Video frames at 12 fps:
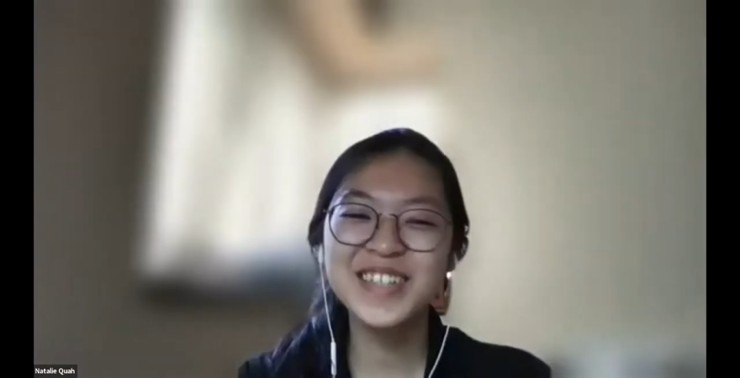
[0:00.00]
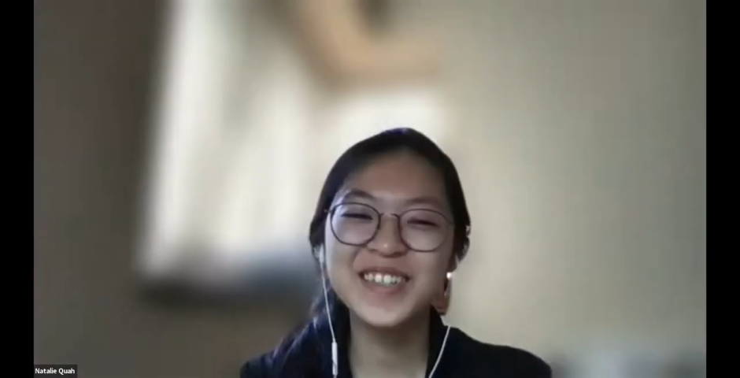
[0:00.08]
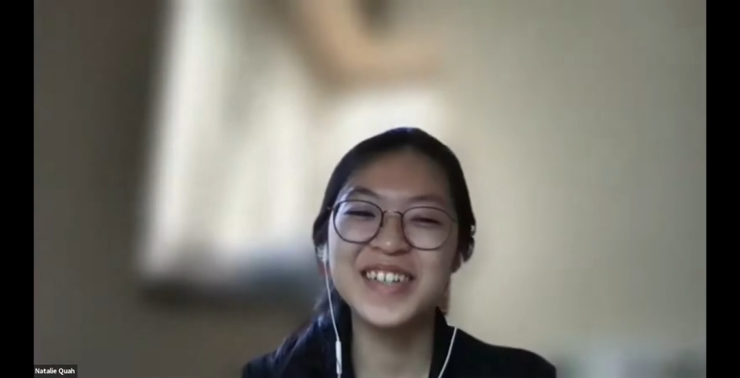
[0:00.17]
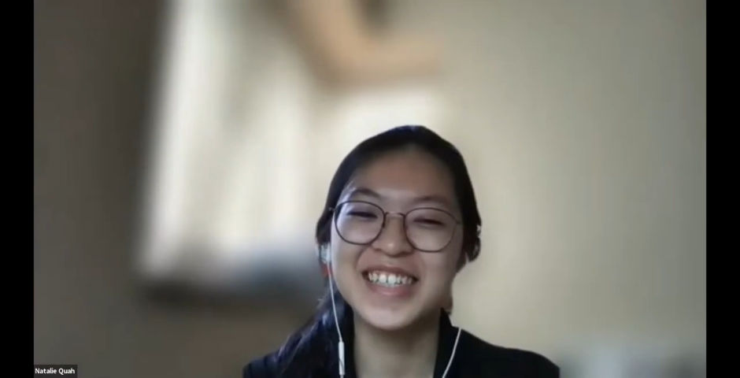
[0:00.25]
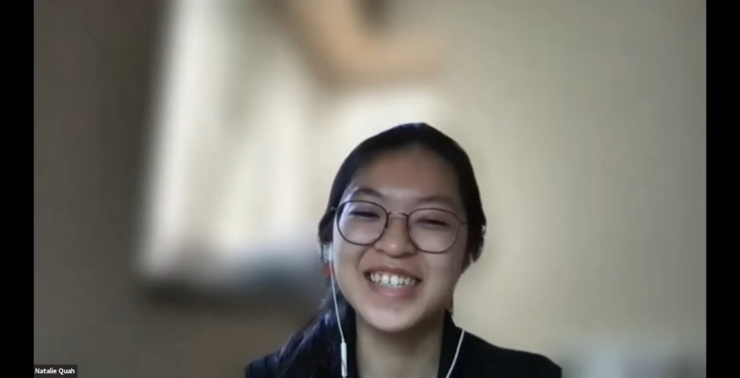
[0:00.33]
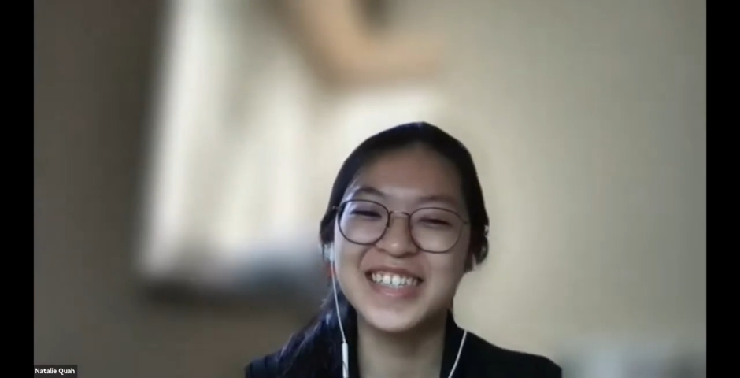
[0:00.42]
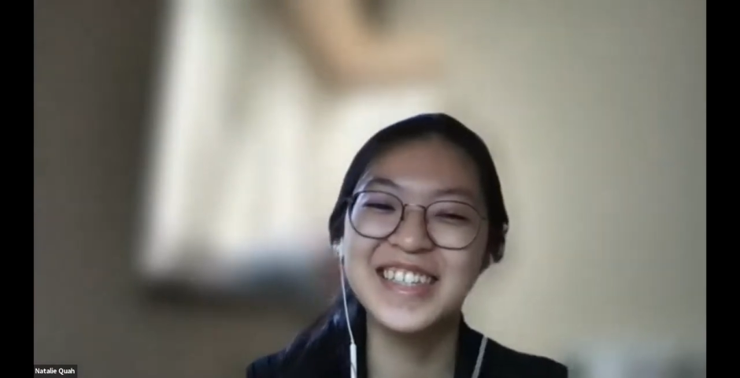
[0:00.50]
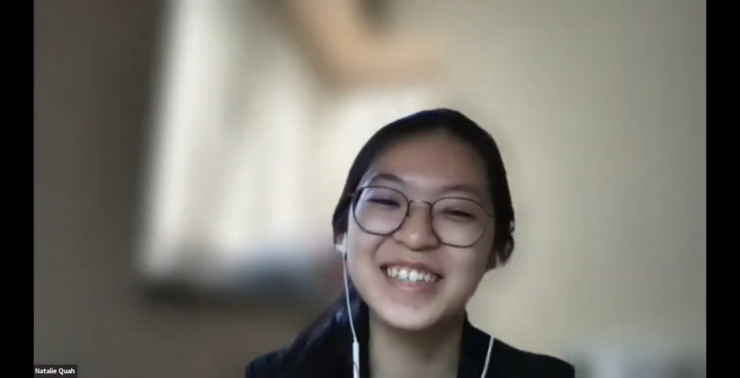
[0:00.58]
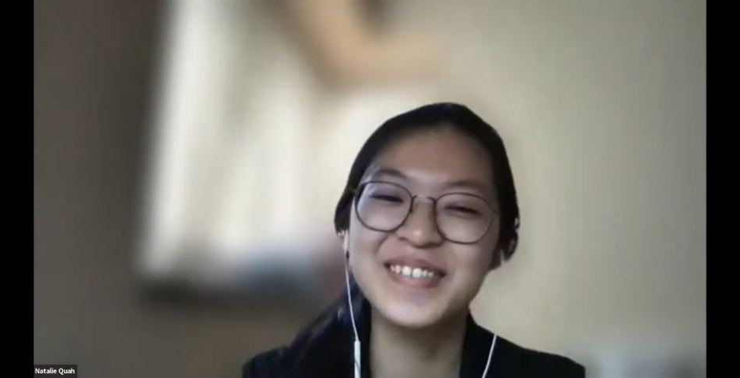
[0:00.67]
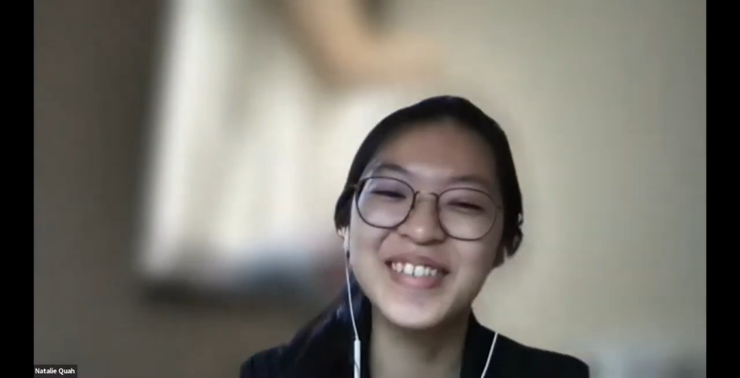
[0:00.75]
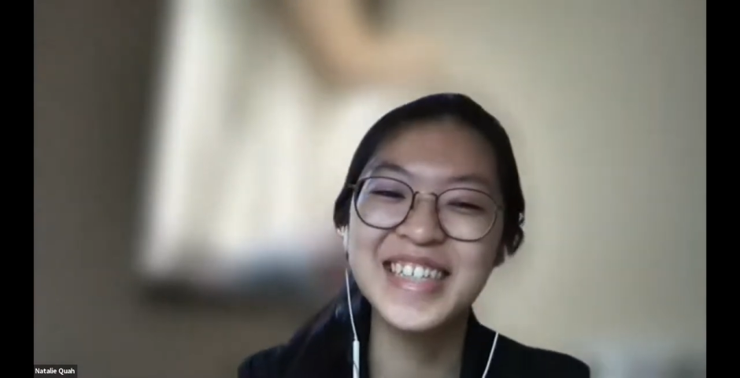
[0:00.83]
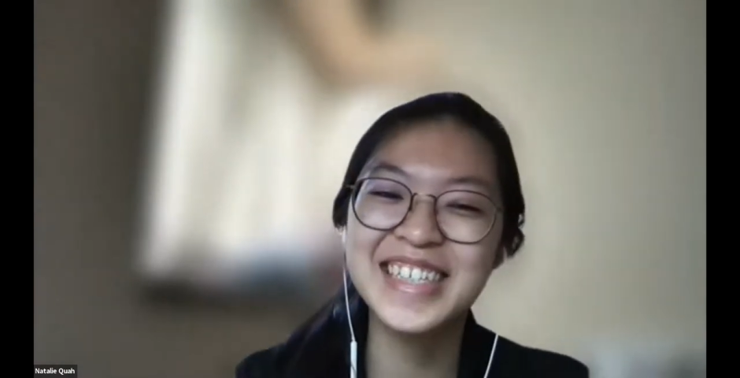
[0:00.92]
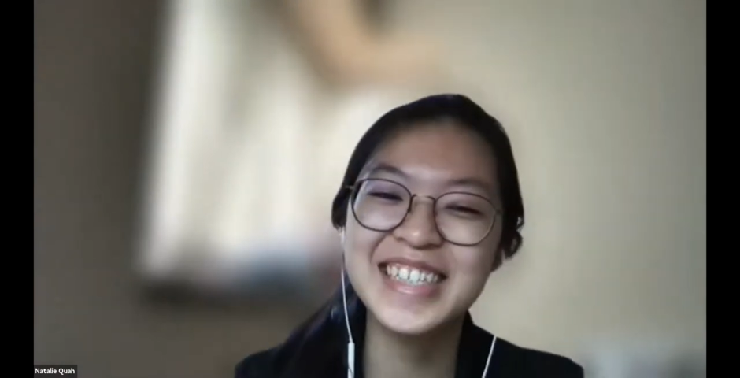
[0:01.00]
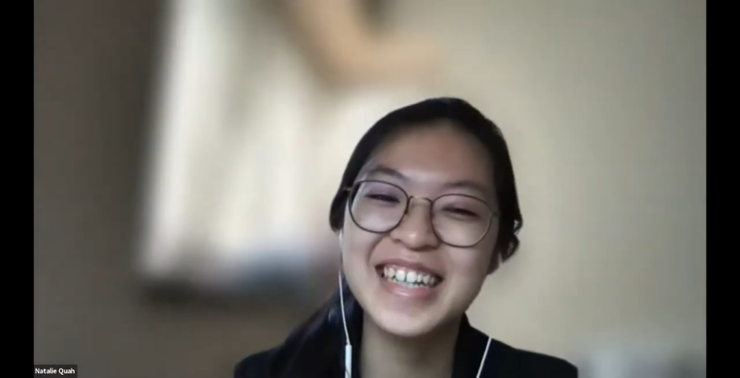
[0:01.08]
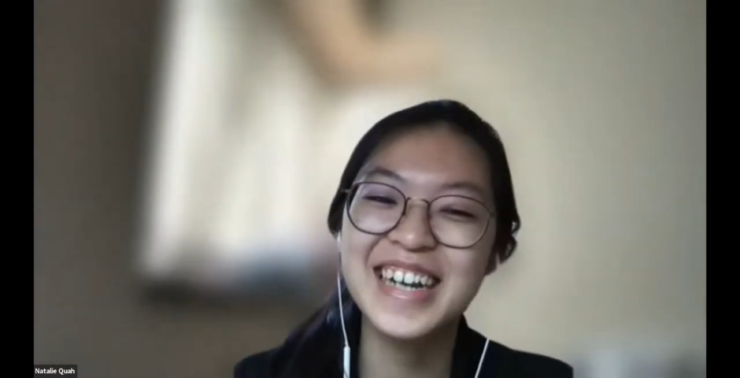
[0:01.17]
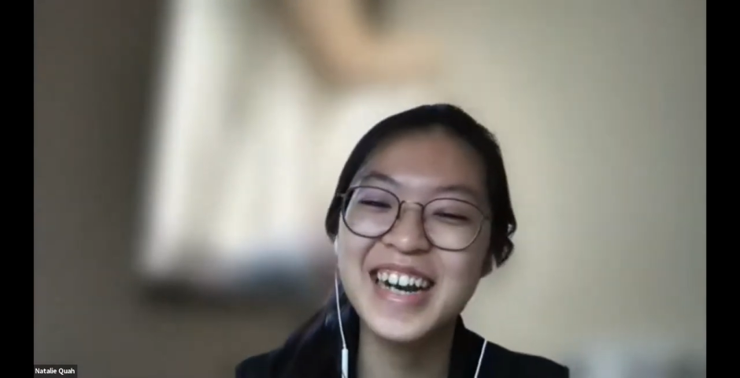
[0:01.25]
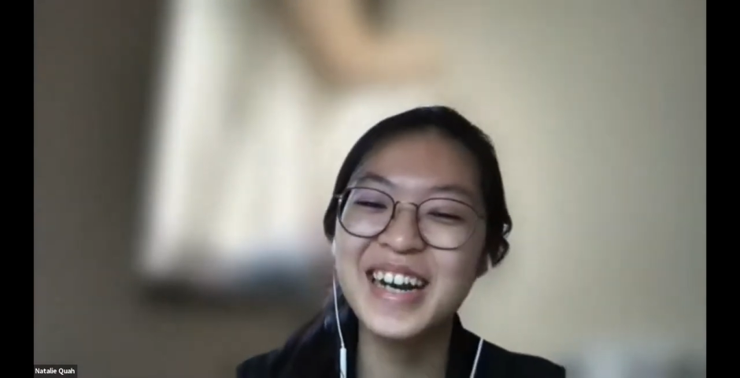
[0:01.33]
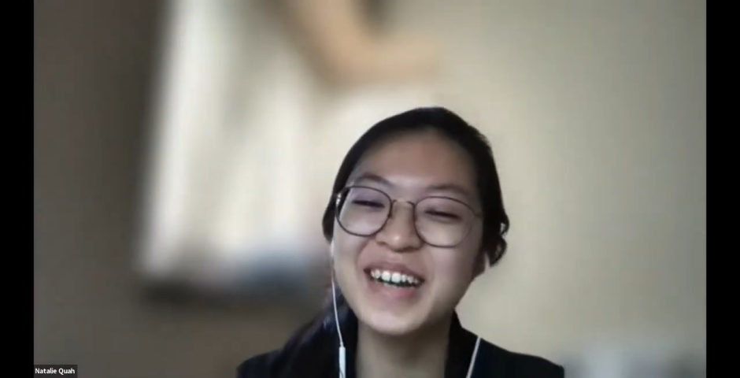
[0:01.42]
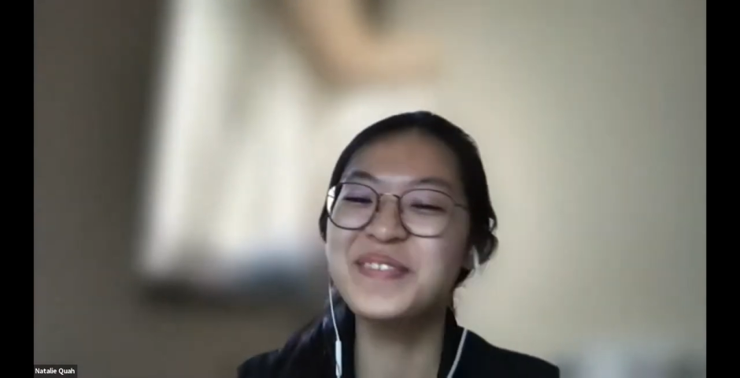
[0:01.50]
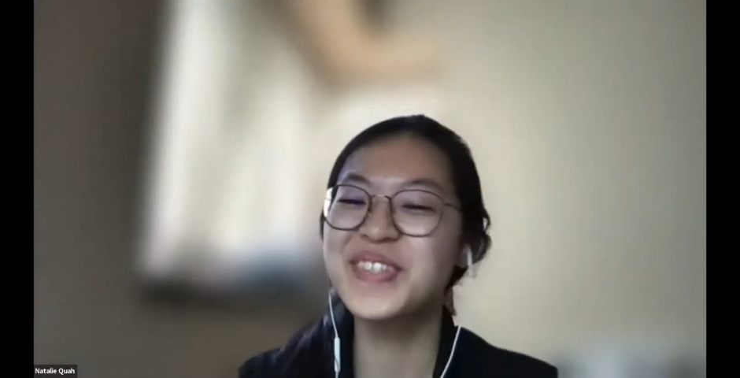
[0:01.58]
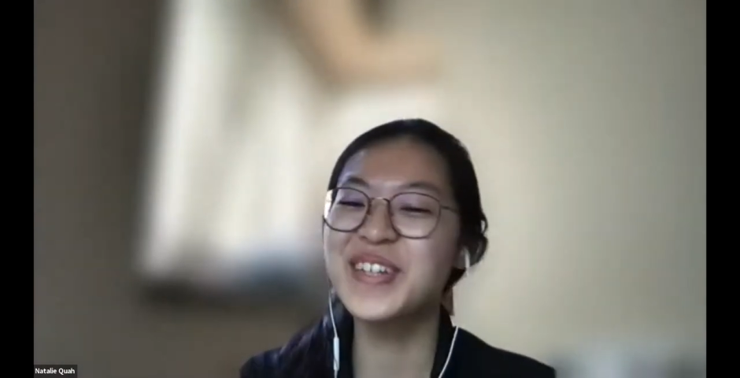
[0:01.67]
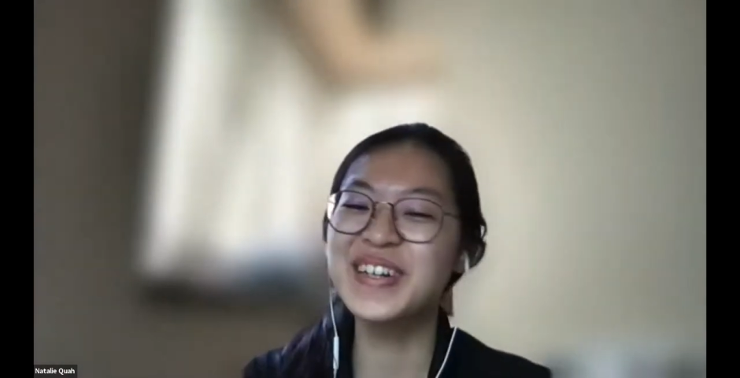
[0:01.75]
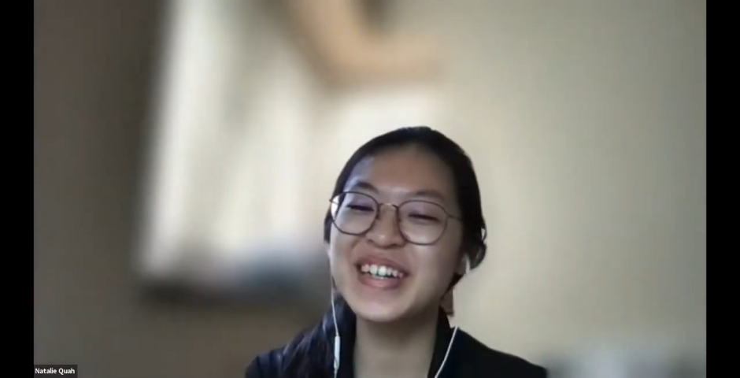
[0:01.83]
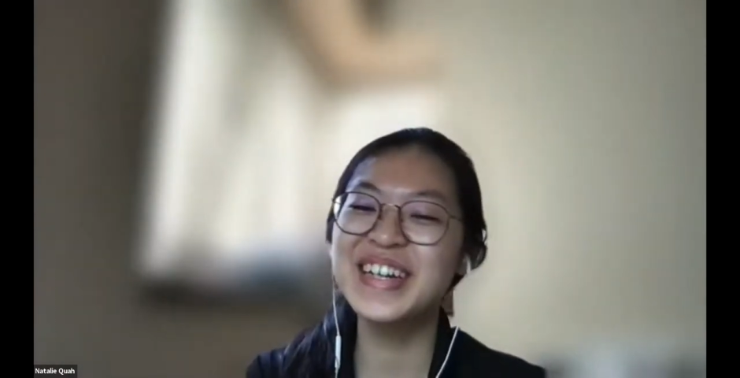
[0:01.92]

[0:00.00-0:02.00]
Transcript: question, which I'm sorry,